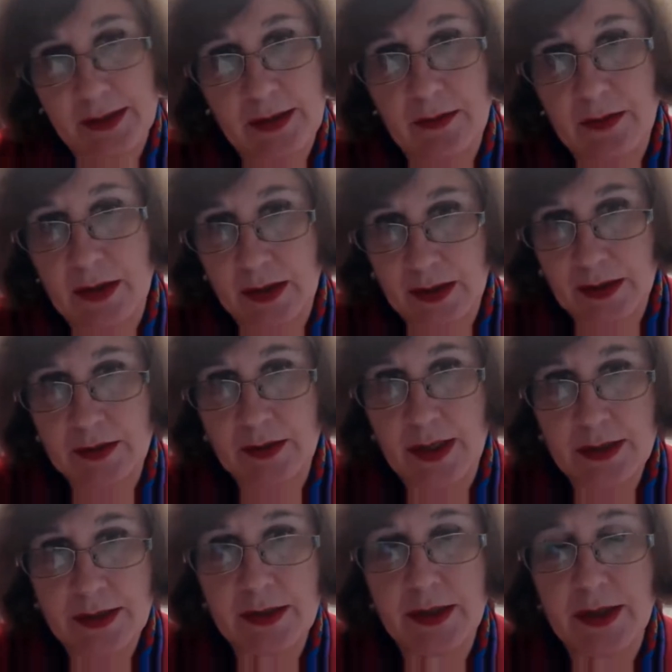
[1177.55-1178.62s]
you can
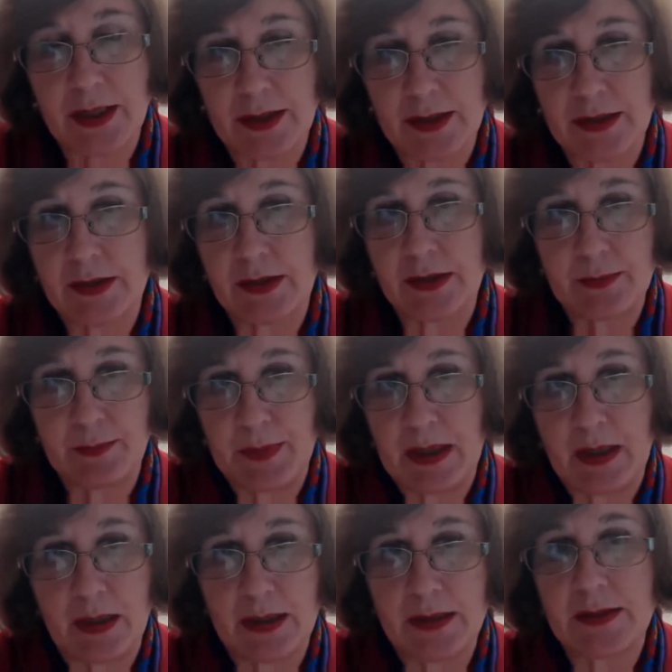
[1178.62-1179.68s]
address challenges,
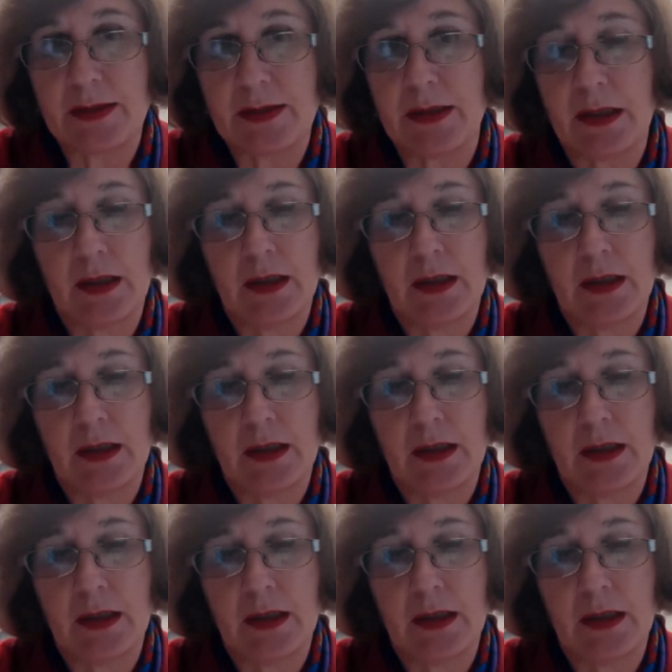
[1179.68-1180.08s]
because